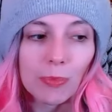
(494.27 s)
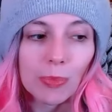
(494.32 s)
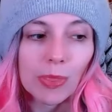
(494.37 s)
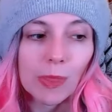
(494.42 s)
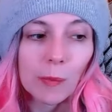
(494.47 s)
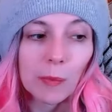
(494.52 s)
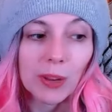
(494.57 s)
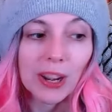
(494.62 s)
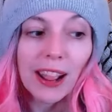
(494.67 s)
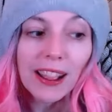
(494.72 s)

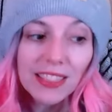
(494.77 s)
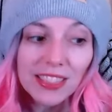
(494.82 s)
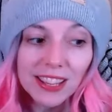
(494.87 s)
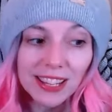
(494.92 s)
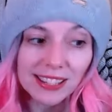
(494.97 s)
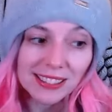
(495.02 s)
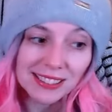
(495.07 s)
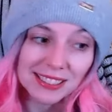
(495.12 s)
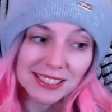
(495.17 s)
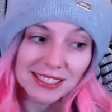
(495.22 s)
But I
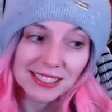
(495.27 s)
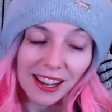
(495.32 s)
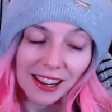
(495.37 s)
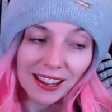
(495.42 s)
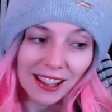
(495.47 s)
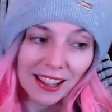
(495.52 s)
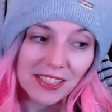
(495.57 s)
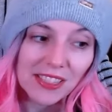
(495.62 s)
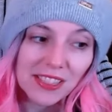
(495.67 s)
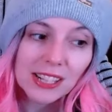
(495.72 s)
think it's
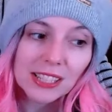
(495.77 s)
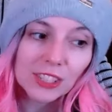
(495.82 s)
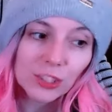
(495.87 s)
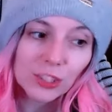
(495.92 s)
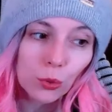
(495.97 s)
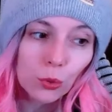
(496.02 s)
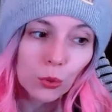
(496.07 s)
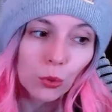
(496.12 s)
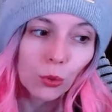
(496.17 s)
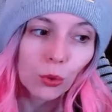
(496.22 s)
sick. I think it's
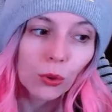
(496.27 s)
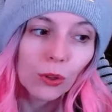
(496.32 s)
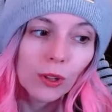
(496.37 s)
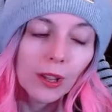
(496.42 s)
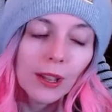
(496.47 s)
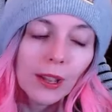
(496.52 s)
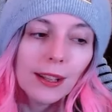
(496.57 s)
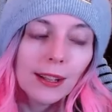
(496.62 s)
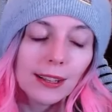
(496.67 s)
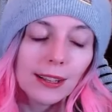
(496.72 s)
cool.
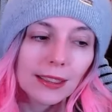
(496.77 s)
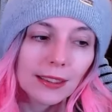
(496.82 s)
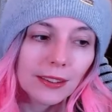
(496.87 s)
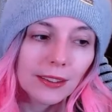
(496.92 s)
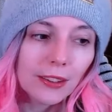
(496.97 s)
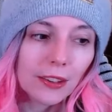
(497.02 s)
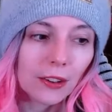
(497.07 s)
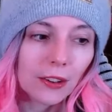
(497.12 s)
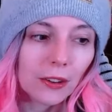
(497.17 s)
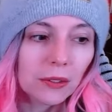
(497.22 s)

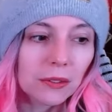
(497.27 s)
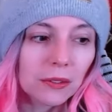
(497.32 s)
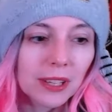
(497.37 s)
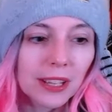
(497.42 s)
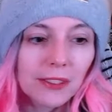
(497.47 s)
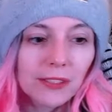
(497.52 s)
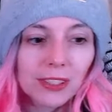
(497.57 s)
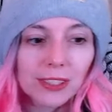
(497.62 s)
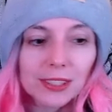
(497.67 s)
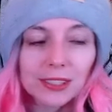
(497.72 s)
You know,
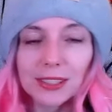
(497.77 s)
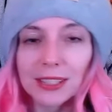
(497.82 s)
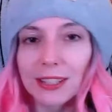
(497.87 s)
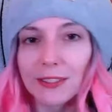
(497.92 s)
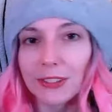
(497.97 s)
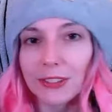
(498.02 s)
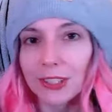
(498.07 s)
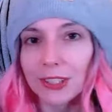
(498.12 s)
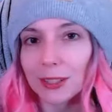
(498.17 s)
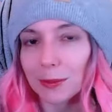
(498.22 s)
give us,
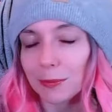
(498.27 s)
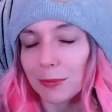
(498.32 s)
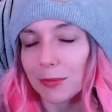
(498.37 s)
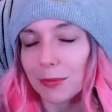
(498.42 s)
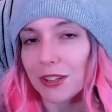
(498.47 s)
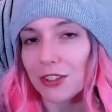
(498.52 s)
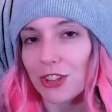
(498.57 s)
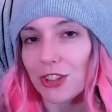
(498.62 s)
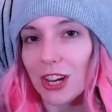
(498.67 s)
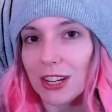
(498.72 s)
give us some
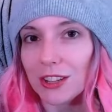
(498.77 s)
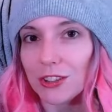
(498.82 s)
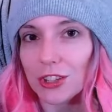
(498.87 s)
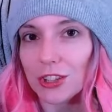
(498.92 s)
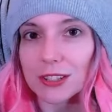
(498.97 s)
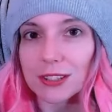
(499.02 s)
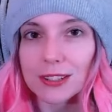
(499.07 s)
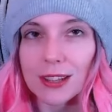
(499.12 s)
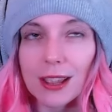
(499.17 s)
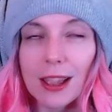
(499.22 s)

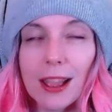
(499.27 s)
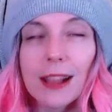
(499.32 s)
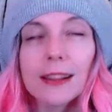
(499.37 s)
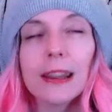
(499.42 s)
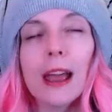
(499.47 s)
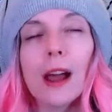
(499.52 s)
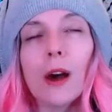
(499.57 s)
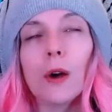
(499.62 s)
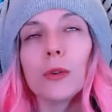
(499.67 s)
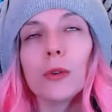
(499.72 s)
changes.
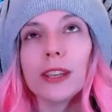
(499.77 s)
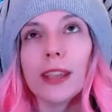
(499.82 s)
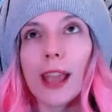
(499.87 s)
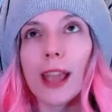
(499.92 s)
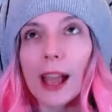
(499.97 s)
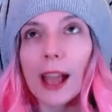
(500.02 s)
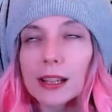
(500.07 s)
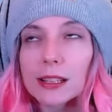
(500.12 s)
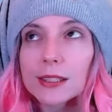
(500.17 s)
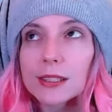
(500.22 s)
Now,
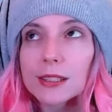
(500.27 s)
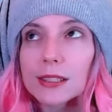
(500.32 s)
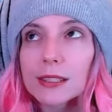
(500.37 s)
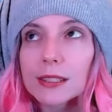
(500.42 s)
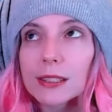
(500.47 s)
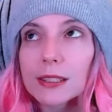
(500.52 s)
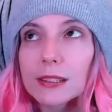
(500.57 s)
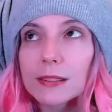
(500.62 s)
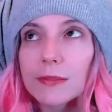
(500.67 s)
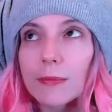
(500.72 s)

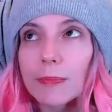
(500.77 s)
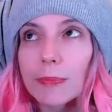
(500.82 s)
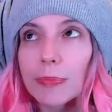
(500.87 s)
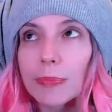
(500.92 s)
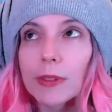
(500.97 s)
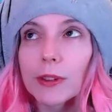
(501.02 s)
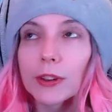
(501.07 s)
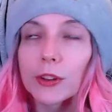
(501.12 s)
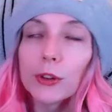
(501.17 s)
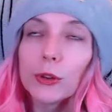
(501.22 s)
yes.
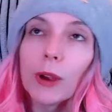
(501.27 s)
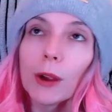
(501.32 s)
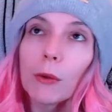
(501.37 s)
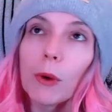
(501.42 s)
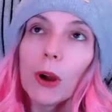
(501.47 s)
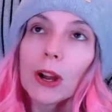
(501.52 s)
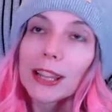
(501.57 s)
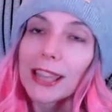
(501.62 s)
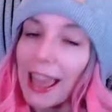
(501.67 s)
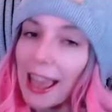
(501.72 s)
Do I
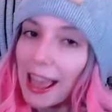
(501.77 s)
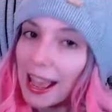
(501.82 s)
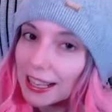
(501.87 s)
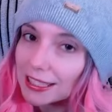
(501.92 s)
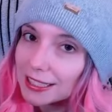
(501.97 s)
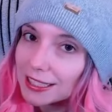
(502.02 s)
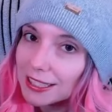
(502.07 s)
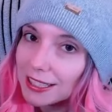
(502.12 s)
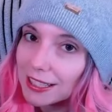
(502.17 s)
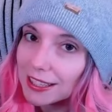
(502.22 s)
want
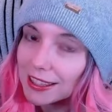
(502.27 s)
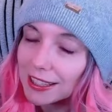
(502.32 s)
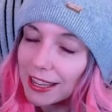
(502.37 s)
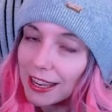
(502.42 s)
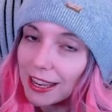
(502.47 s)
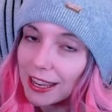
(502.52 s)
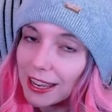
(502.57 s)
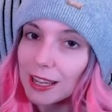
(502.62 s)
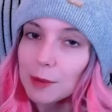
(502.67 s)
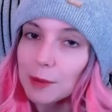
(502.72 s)
Cassie in the
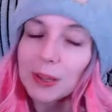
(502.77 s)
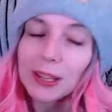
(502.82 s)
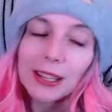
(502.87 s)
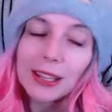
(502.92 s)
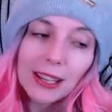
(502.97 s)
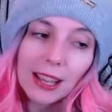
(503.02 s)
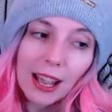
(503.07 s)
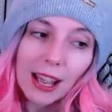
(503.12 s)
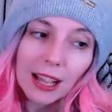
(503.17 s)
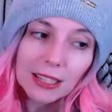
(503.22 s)
game?
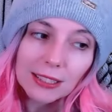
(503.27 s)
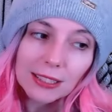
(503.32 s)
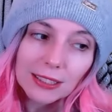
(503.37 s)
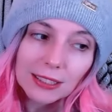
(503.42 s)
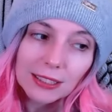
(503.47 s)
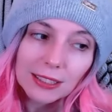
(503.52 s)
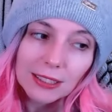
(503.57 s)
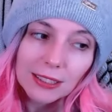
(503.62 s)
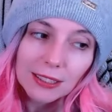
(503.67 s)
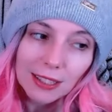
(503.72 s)

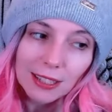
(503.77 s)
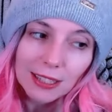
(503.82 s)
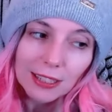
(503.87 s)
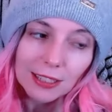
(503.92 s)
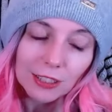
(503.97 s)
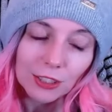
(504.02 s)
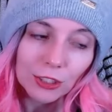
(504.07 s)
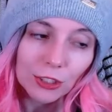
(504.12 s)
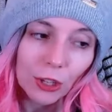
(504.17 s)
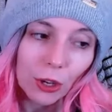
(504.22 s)
Yes.
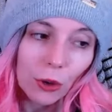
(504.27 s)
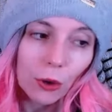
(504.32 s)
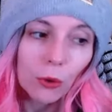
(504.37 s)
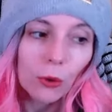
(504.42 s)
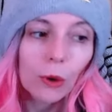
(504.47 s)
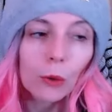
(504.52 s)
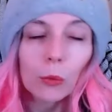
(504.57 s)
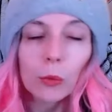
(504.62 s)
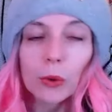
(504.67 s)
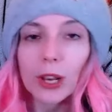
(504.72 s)

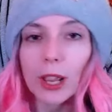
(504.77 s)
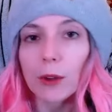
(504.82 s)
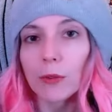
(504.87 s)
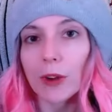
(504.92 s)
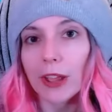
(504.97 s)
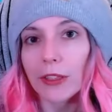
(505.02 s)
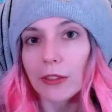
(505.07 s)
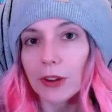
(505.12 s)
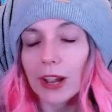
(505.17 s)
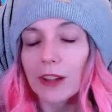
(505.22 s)
So would I
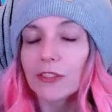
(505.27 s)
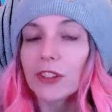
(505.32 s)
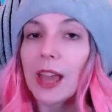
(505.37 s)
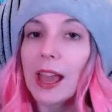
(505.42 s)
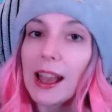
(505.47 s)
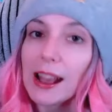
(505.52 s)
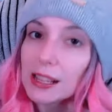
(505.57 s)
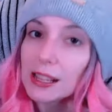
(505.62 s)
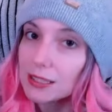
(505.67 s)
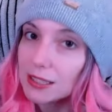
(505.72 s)
rather have
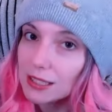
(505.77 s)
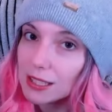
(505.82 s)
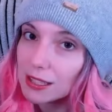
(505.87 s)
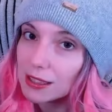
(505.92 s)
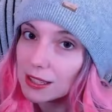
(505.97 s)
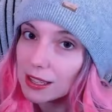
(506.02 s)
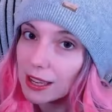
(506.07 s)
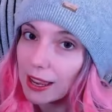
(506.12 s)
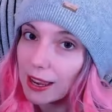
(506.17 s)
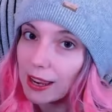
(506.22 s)
Cassie
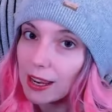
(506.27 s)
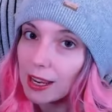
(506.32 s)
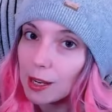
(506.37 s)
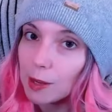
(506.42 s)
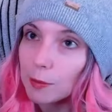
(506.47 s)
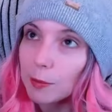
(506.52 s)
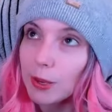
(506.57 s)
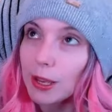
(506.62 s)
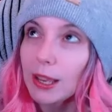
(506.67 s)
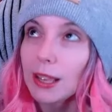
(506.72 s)
in the
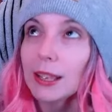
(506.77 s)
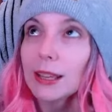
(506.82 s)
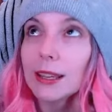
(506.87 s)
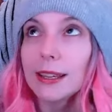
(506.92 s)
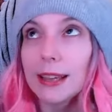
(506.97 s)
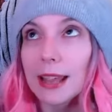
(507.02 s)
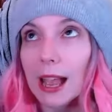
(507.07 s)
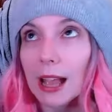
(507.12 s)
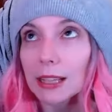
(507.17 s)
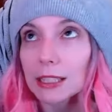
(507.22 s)
game?
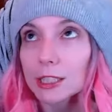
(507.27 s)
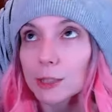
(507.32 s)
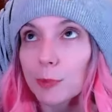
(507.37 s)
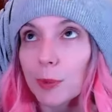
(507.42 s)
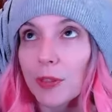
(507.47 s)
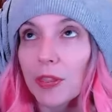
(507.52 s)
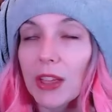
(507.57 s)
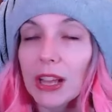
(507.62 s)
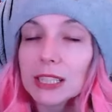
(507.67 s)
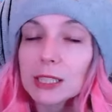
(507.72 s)
Yes,
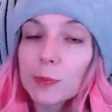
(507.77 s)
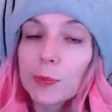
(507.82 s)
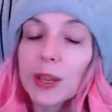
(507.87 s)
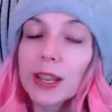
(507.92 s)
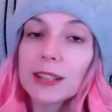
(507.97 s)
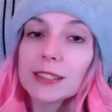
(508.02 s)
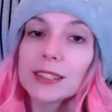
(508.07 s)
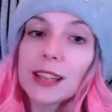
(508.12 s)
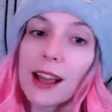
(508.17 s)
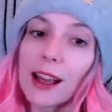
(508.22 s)
but that's
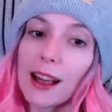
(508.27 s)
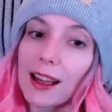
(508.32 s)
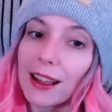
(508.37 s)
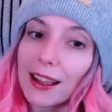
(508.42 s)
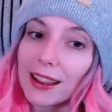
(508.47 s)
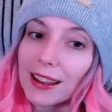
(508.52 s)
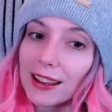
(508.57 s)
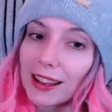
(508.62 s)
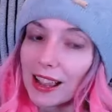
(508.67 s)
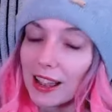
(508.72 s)
because
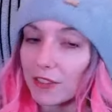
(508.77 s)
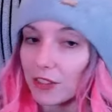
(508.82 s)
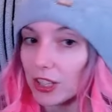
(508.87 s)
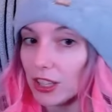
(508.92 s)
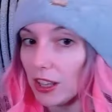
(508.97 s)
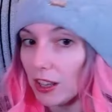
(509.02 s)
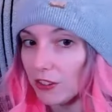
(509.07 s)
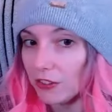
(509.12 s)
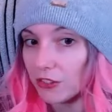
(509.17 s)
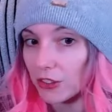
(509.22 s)
I have a
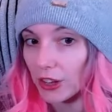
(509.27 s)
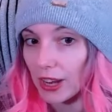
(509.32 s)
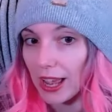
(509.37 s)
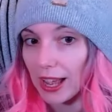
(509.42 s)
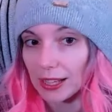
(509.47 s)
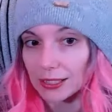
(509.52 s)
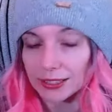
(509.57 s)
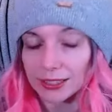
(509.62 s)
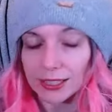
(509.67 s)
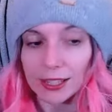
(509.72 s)
love for
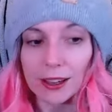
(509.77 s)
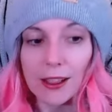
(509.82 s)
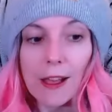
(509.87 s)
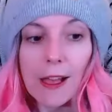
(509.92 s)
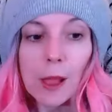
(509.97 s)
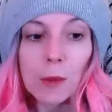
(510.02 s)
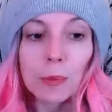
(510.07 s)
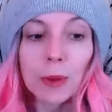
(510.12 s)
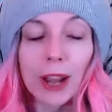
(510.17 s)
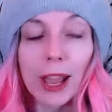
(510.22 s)
Cassie,
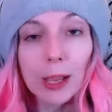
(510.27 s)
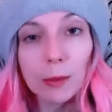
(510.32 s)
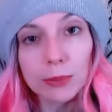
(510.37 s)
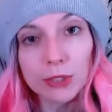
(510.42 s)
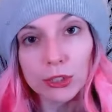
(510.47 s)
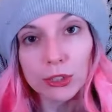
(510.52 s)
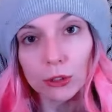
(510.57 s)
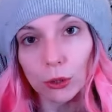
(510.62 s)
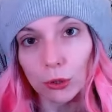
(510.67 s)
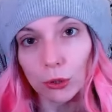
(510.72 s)
but I'm
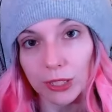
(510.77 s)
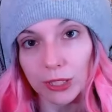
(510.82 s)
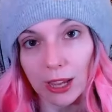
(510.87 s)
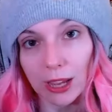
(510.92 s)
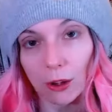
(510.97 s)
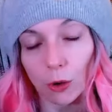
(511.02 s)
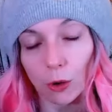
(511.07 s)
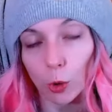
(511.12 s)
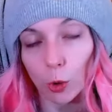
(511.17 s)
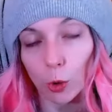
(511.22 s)
still holding
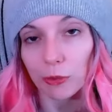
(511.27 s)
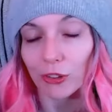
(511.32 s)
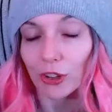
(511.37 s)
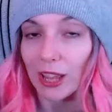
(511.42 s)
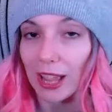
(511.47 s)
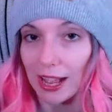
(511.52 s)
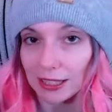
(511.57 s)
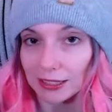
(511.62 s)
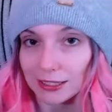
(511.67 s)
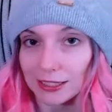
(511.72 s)
out hope for
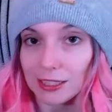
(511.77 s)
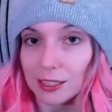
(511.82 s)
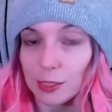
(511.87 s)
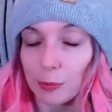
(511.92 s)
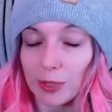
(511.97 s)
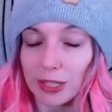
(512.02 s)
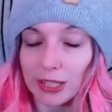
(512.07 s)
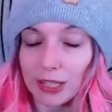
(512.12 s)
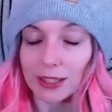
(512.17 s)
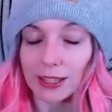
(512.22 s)
Cassie to
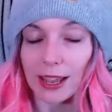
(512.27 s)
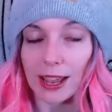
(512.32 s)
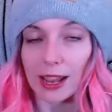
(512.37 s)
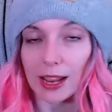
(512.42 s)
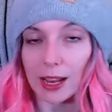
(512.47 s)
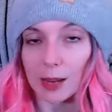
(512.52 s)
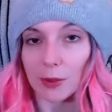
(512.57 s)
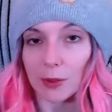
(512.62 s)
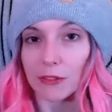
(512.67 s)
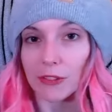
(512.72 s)
be in the
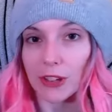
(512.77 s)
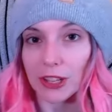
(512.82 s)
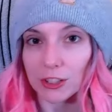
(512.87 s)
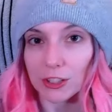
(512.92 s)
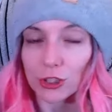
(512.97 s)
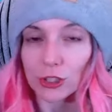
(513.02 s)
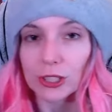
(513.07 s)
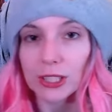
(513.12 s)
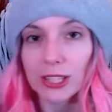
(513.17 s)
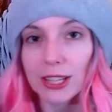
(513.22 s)
game
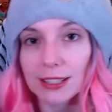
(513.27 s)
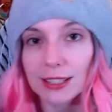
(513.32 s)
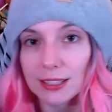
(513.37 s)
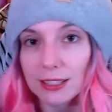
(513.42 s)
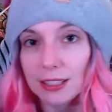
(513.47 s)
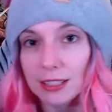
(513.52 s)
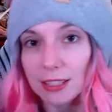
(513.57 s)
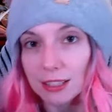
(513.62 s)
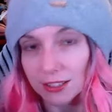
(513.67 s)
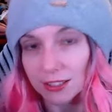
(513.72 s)
eventually as a
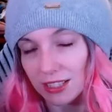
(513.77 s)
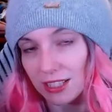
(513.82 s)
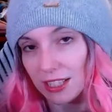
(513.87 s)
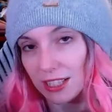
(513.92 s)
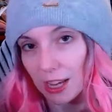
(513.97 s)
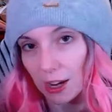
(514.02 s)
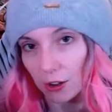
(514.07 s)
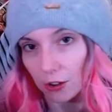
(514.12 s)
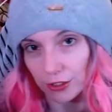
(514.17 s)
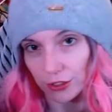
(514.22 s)
D L C
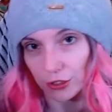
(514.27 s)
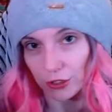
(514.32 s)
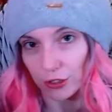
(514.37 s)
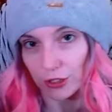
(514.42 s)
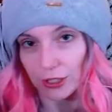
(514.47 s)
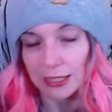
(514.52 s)
character.